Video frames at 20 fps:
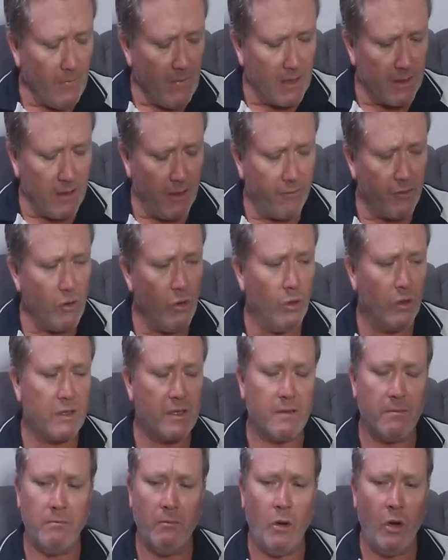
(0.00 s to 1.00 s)
So of
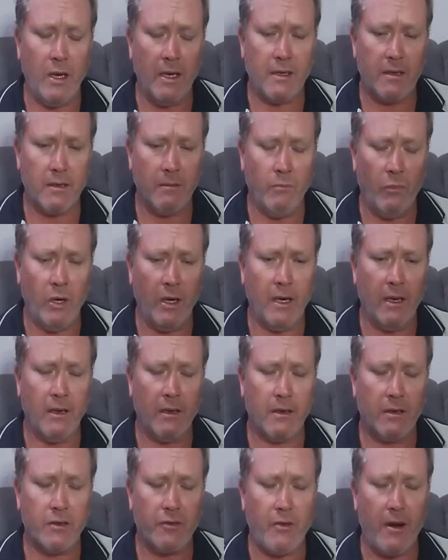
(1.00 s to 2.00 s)
course,
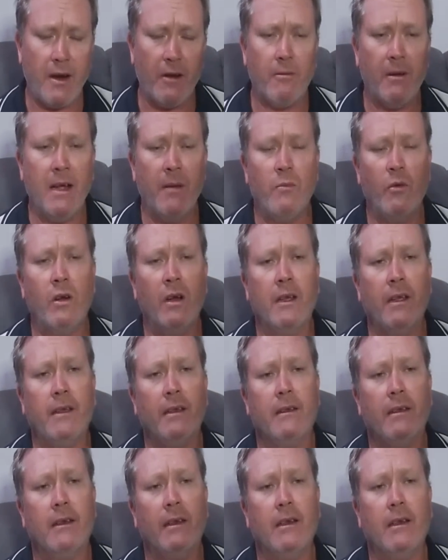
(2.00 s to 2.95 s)
straight away my